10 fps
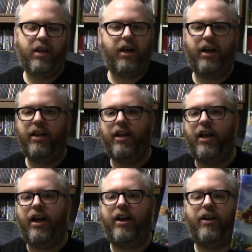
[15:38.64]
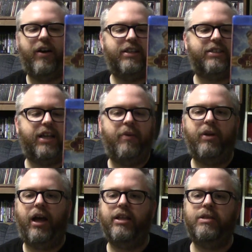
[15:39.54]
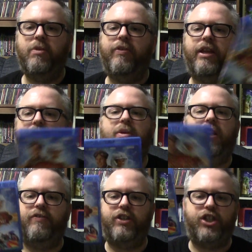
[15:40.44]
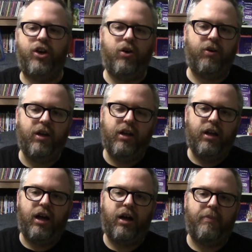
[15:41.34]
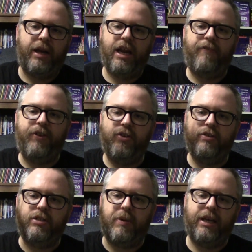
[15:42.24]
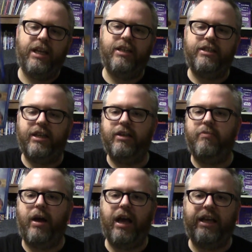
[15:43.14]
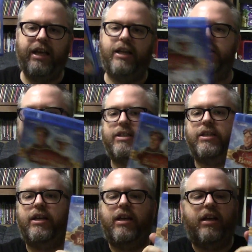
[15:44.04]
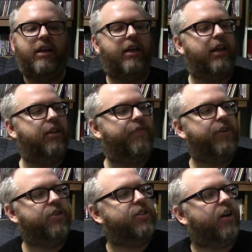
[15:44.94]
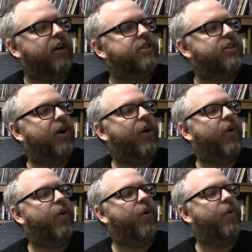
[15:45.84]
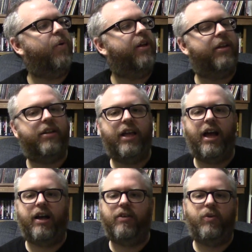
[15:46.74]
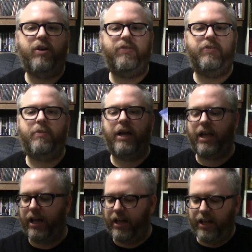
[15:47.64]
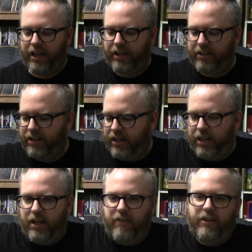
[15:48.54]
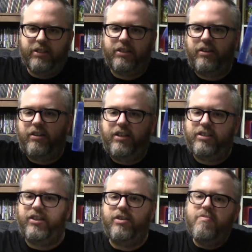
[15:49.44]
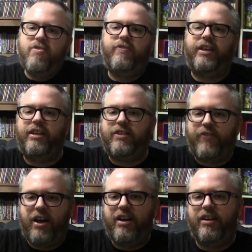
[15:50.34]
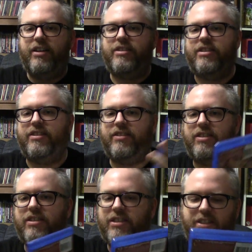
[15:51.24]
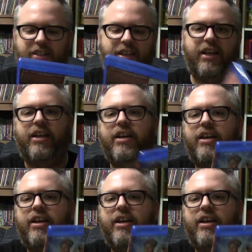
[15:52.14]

Uh, I don't know. I just I would. I, it's a movie that I would love to show. Uh, my nephews, my niece, and my kids in the future. So yeah, wonderful film. I I I love it. It's a it's a good movie. It's fun. It's it's, it's silly.